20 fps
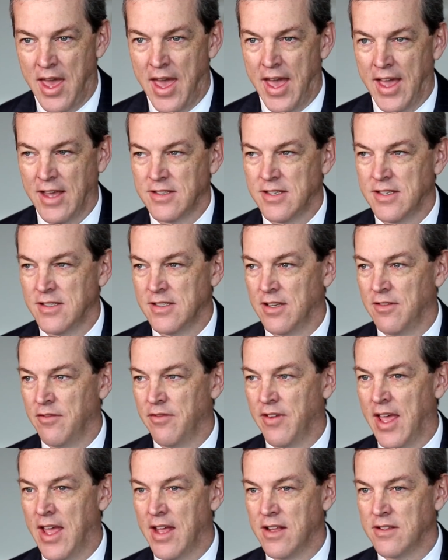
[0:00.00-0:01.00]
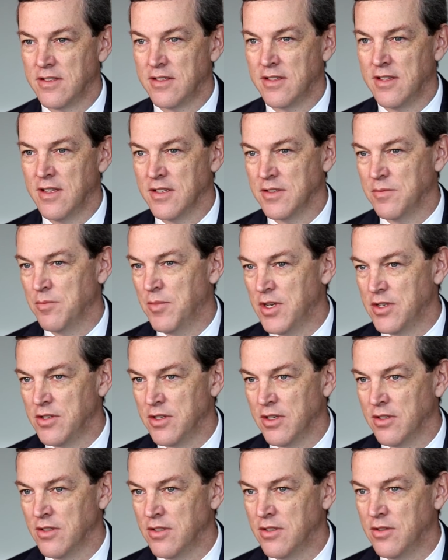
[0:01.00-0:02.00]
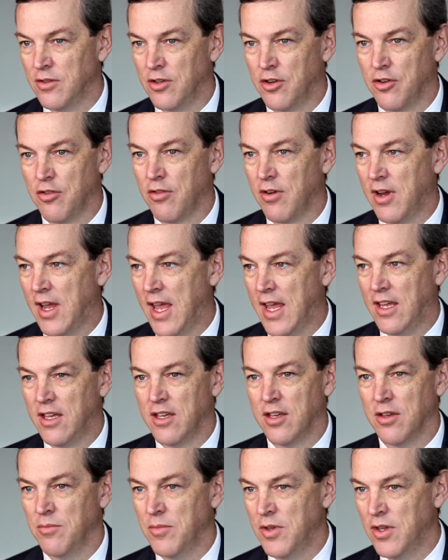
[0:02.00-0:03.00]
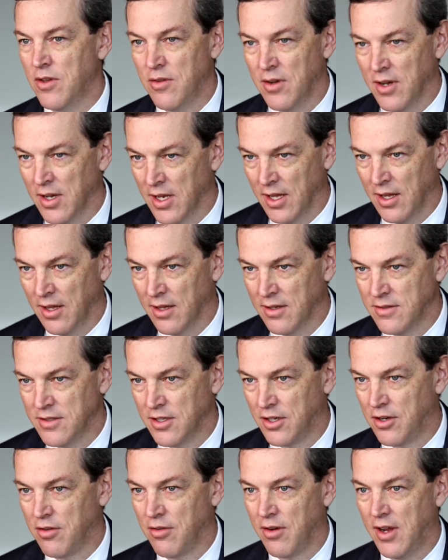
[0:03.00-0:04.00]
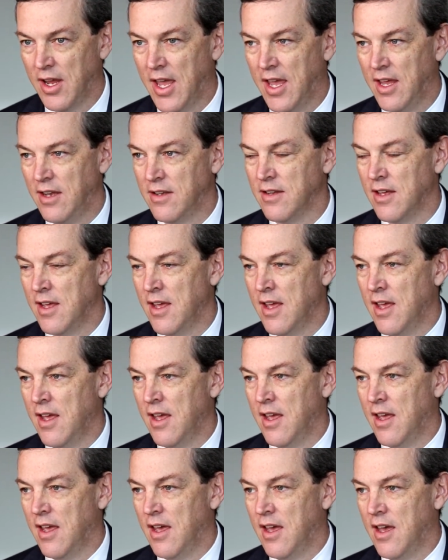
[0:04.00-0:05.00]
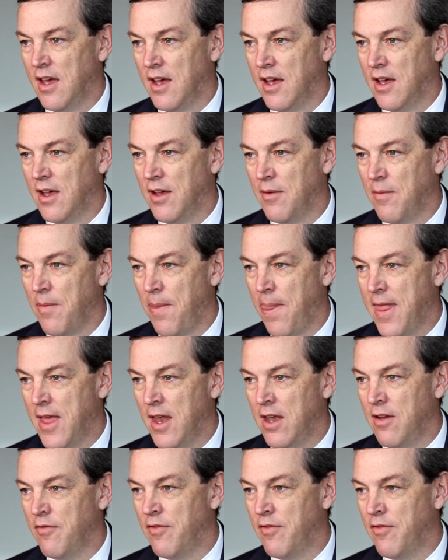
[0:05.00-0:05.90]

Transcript: Axe has advanced this mission to create community, to create an